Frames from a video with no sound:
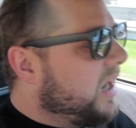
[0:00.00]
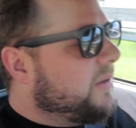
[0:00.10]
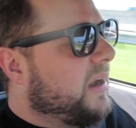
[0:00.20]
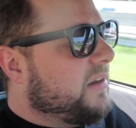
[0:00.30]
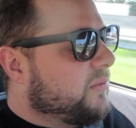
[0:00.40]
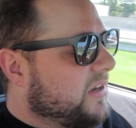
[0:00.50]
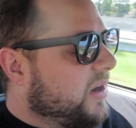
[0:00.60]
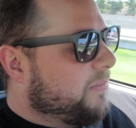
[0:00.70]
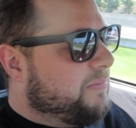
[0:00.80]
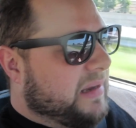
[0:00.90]
Anyway, I didn't want to
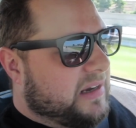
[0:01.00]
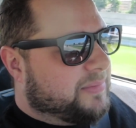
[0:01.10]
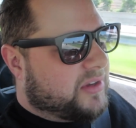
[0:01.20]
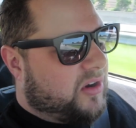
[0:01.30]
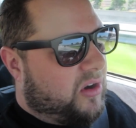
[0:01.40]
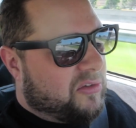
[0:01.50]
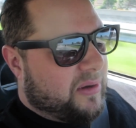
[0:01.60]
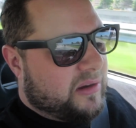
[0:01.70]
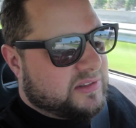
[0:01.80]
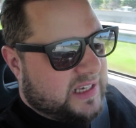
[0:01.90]
go beat up the car
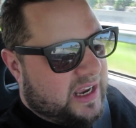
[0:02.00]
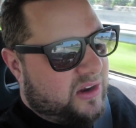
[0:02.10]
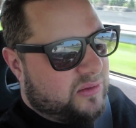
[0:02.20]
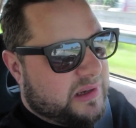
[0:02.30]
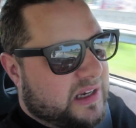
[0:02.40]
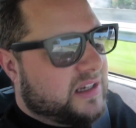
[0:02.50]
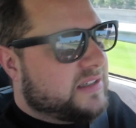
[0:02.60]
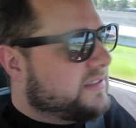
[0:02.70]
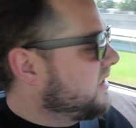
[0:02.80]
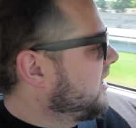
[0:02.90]
around town
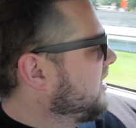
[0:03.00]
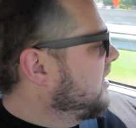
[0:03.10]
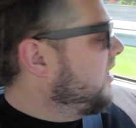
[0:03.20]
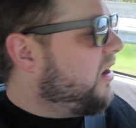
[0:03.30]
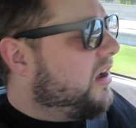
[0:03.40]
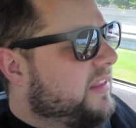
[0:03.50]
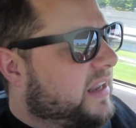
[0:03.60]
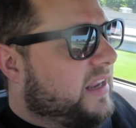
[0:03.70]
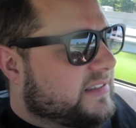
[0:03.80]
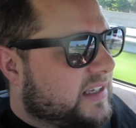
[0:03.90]
because all
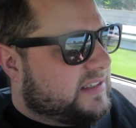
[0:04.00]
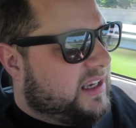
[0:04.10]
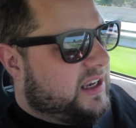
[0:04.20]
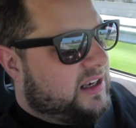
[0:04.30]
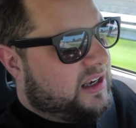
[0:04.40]
that excess heat.